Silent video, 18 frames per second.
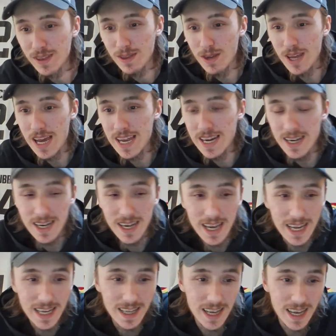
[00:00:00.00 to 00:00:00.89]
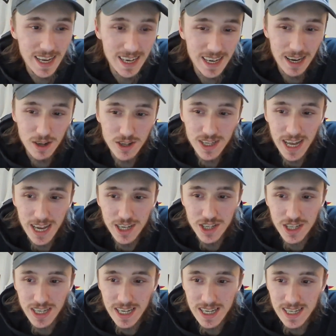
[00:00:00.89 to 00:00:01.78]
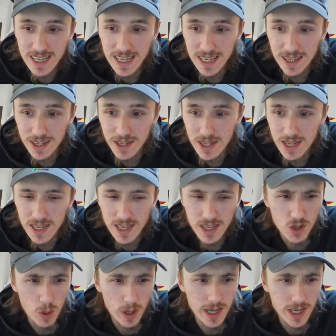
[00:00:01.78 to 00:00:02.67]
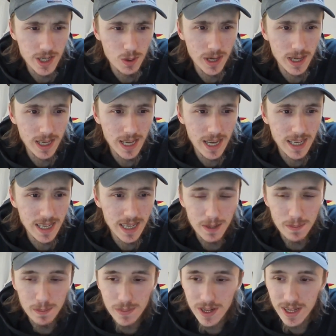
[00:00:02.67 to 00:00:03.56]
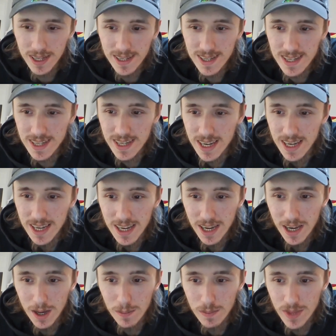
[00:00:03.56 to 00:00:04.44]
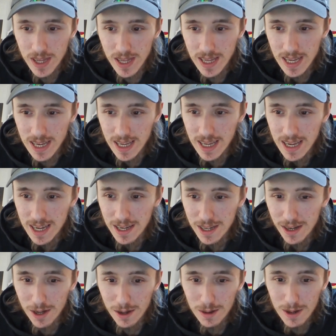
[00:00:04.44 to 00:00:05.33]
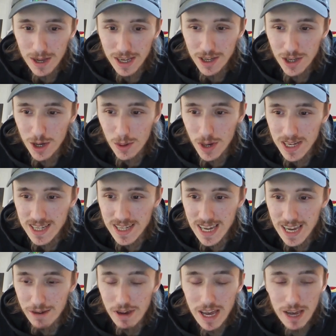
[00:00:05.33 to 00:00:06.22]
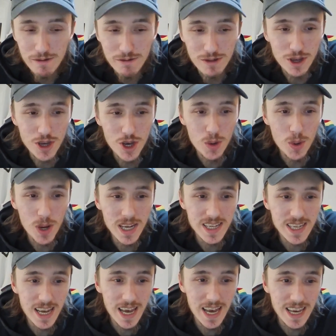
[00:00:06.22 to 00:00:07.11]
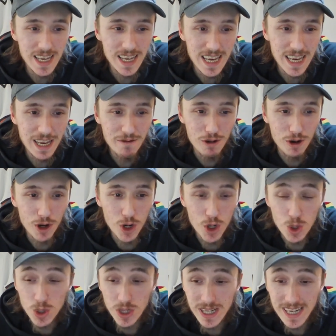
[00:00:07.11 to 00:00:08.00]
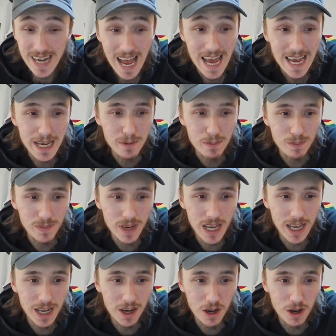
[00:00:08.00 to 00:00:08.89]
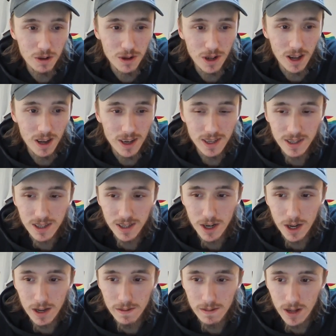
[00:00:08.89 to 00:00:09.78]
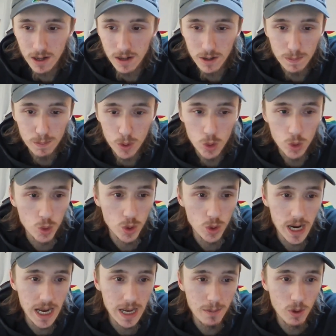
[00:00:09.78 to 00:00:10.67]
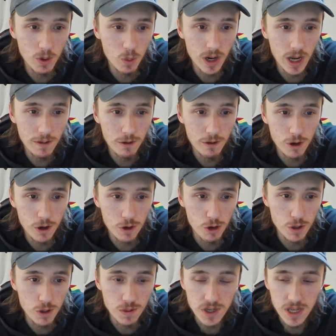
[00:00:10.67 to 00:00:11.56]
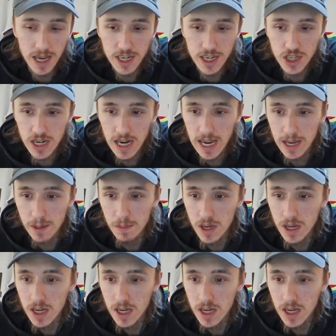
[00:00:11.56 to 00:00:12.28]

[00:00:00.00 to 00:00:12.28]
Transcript: in Los Angeles in the, is it 2028 Olympics. If the USA even lose a game, let alone if like a pool game or whatever, a group stage game,